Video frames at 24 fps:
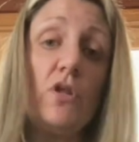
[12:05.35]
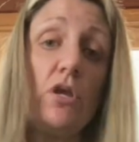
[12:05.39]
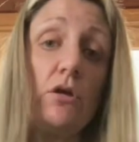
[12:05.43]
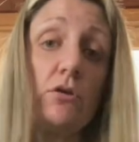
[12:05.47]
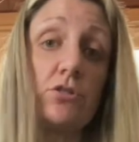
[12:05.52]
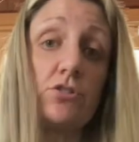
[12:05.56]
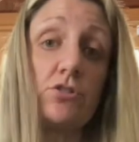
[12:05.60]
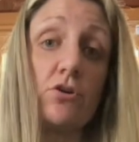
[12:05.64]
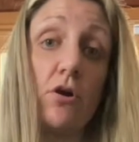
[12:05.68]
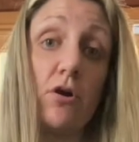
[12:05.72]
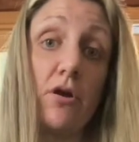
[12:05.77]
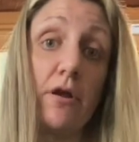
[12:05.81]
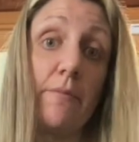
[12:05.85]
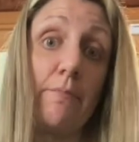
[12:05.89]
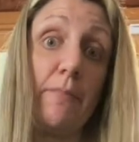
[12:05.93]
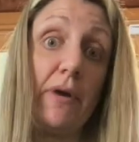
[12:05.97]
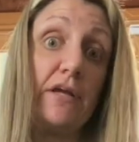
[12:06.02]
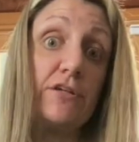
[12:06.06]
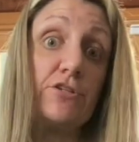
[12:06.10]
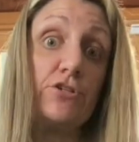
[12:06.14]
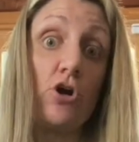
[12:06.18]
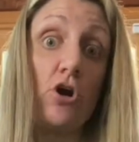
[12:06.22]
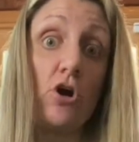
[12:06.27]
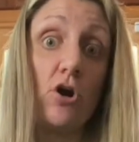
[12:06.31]
Sorry, my
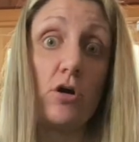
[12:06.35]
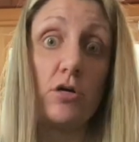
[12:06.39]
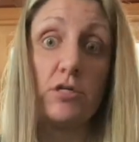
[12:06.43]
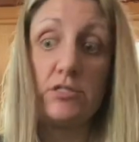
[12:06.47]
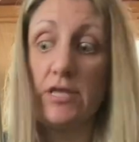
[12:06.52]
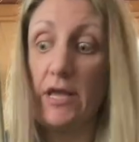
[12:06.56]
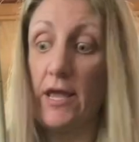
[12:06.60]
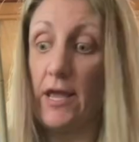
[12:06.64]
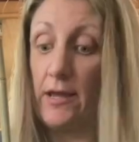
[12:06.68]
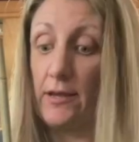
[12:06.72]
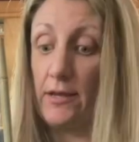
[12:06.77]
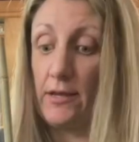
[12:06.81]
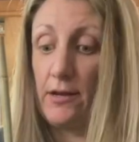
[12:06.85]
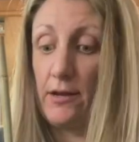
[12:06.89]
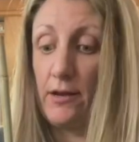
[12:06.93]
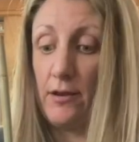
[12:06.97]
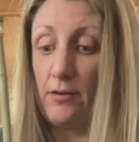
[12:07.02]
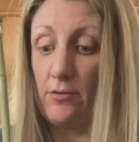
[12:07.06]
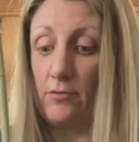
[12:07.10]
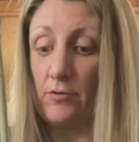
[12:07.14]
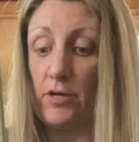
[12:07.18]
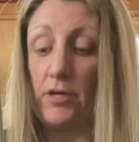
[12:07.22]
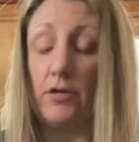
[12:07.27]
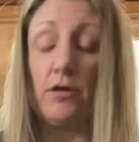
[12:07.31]
dog's
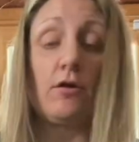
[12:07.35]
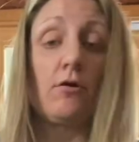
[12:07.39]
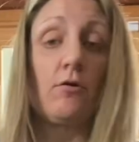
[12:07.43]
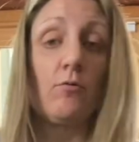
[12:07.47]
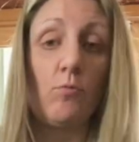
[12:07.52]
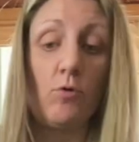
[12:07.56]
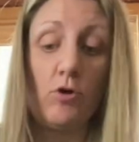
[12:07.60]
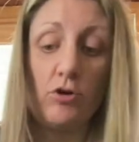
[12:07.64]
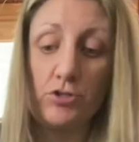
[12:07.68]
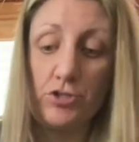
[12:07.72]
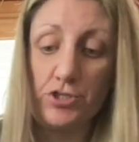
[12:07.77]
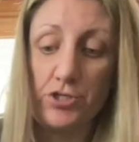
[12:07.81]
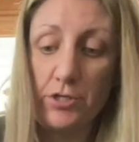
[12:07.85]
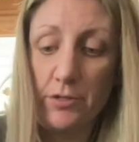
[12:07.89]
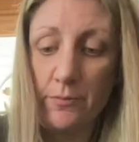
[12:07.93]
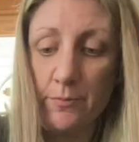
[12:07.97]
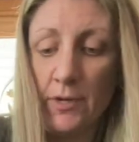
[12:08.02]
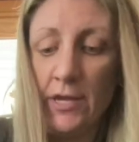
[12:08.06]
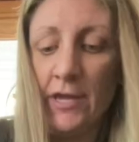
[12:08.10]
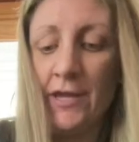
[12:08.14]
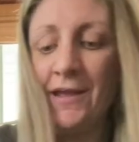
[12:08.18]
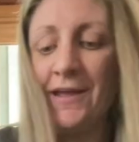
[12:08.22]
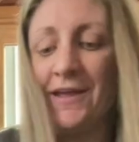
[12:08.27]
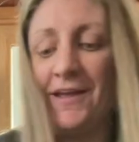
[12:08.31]
hanging out here watching
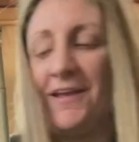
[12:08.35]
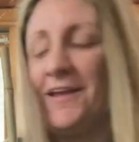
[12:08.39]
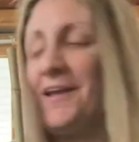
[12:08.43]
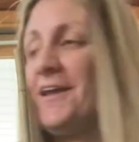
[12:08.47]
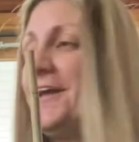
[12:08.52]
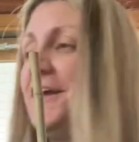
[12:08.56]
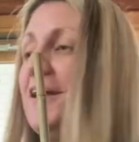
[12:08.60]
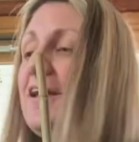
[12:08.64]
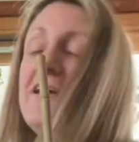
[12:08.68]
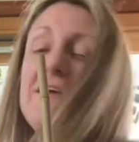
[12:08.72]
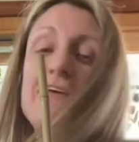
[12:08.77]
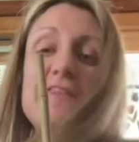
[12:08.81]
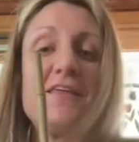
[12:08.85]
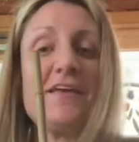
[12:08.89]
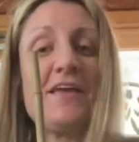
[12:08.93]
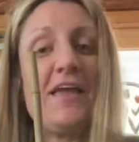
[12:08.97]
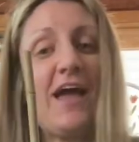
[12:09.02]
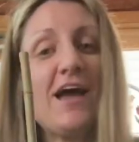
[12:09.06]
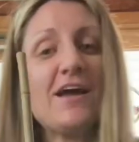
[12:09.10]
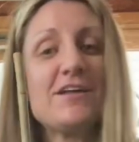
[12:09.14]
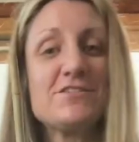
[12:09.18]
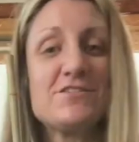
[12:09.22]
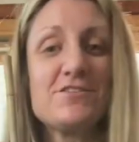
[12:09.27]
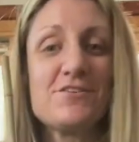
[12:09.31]
me. The
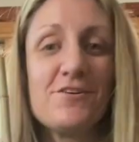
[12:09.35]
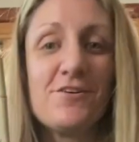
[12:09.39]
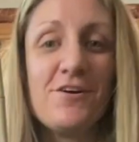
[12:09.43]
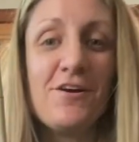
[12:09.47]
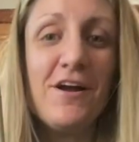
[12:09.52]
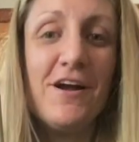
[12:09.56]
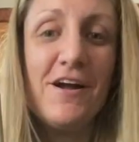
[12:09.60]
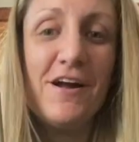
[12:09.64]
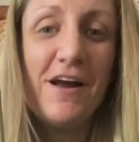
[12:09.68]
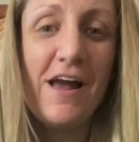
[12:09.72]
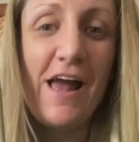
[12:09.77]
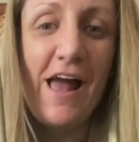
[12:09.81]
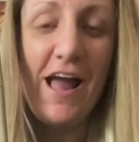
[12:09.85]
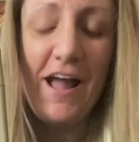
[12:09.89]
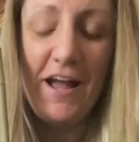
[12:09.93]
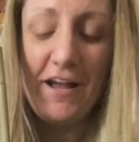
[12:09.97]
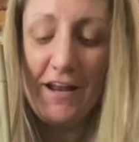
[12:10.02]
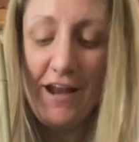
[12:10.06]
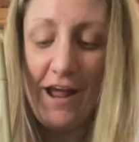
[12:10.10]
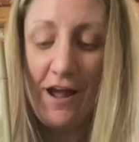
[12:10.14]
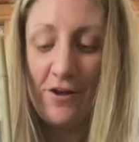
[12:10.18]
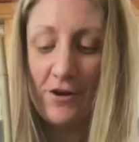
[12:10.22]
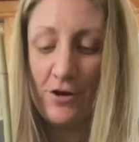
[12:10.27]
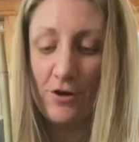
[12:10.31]
cats are
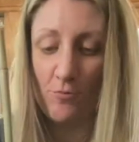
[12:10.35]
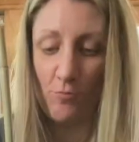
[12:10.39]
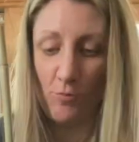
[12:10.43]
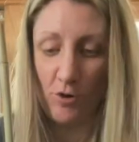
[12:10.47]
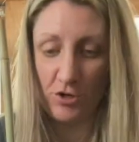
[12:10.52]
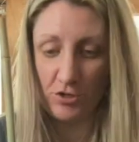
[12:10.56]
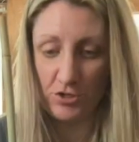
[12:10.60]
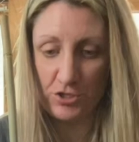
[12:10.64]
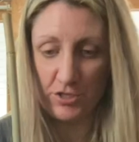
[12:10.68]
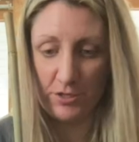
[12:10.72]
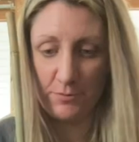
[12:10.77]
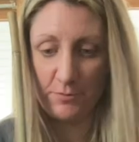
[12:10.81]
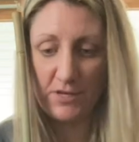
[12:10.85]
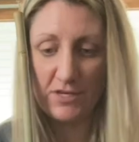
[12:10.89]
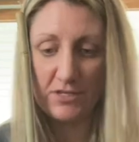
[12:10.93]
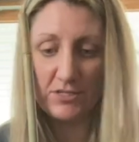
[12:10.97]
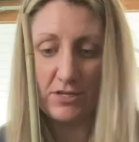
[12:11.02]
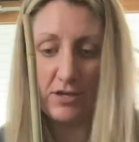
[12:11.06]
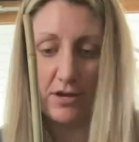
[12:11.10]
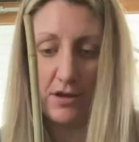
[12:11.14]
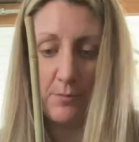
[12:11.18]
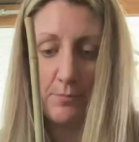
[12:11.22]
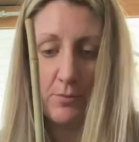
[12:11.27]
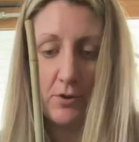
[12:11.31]
hanging out here watching me,
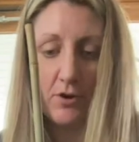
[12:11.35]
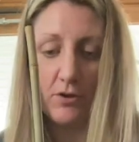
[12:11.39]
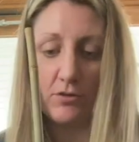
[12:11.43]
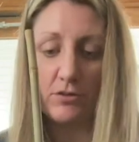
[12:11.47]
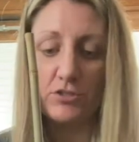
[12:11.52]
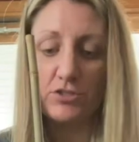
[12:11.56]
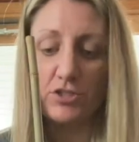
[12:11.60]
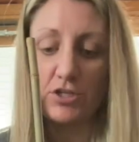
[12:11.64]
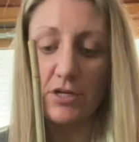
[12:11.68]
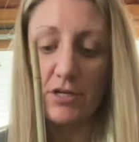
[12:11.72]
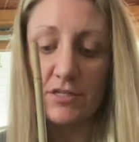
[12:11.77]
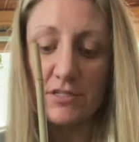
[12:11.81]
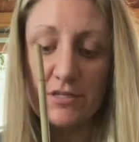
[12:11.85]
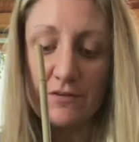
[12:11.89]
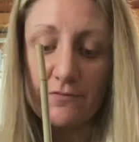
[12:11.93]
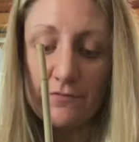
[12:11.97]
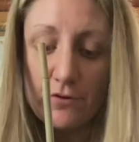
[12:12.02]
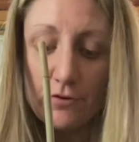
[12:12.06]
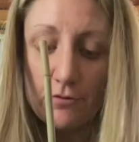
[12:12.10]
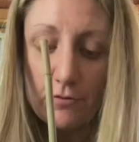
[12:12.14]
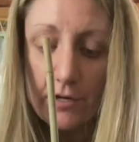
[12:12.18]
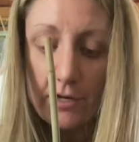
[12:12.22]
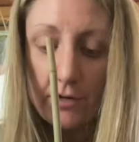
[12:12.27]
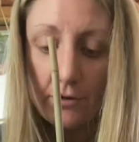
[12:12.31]
so I apologize if
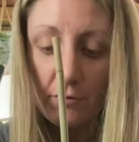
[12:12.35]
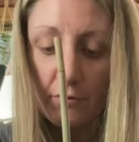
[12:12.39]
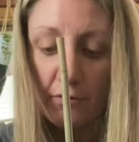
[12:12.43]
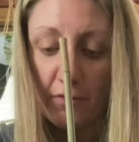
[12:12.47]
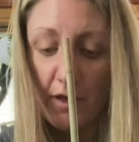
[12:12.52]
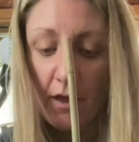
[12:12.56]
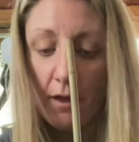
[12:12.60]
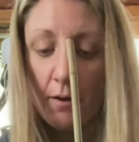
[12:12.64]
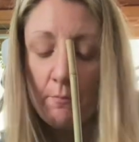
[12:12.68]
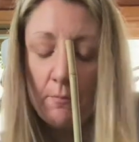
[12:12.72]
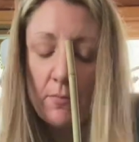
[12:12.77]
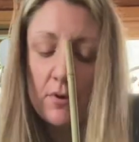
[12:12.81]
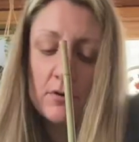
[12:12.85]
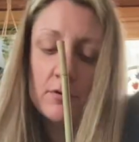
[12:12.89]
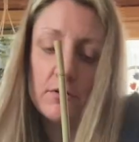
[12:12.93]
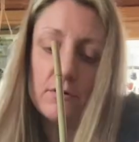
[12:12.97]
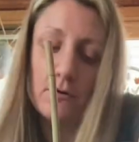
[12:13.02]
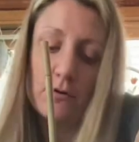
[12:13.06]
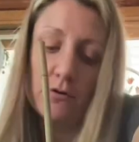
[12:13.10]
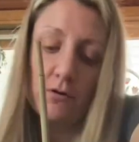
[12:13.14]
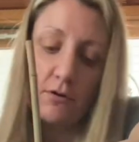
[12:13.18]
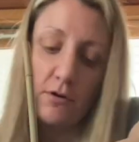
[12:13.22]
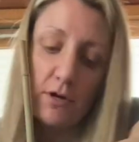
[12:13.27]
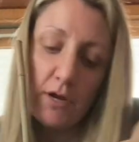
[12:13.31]
you hear them
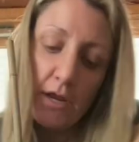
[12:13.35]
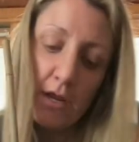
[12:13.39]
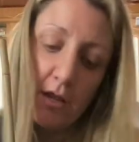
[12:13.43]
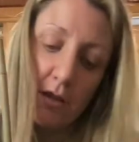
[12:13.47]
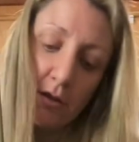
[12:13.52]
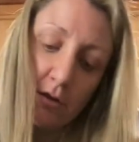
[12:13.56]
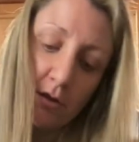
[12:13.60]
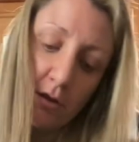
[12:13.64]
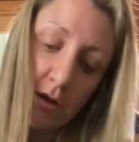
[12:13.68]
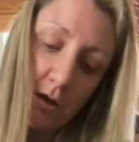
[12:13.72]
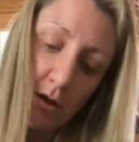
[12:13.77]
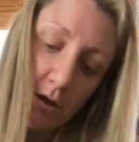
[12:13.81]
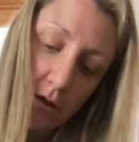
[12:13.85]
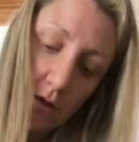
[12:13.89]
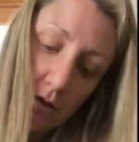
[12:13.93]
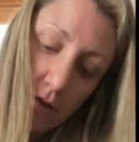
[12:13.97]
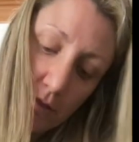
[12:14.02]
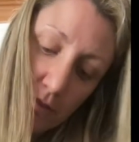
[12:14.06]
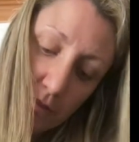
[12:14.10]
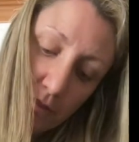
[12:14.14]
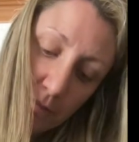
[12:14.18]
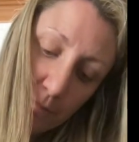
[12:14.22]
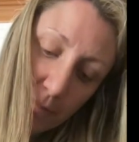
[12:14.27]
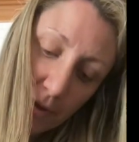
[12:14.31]
in
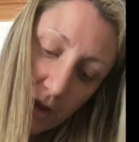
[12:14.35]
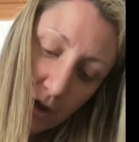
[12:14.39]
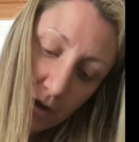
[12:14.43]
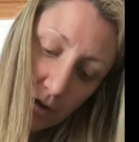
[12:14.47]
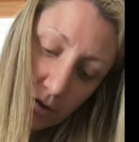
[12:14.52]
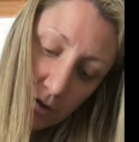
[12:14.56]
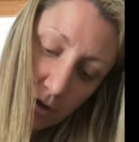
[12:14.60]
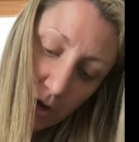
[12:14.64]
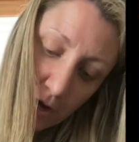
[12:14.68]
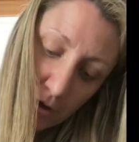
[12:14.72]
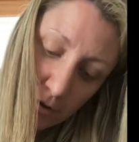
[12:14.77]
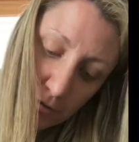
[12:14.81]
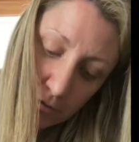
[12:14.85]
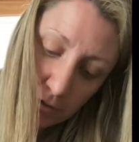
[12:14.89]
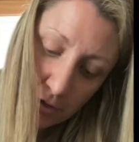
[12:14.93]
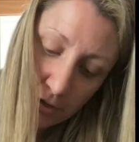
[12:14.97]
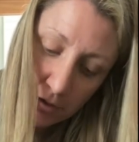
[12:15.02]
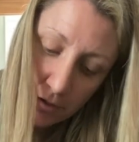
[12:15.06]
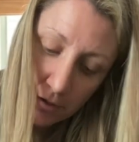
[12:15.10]
the background.